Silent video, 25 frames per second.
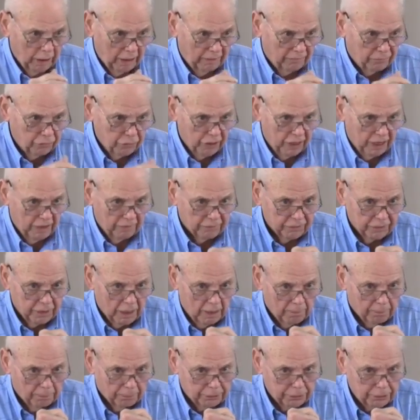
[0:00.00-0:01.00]
if you have an
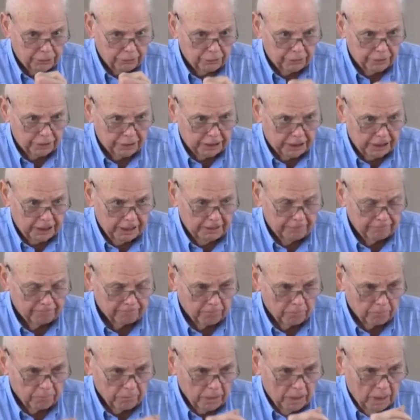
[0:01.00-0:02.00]

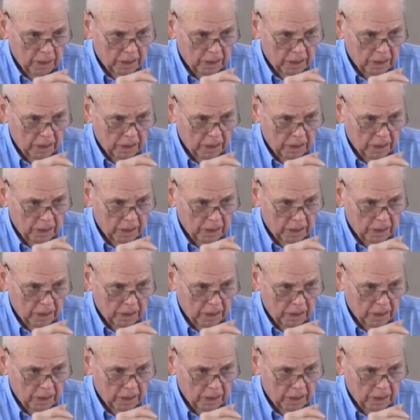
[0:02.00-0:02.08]
opportunity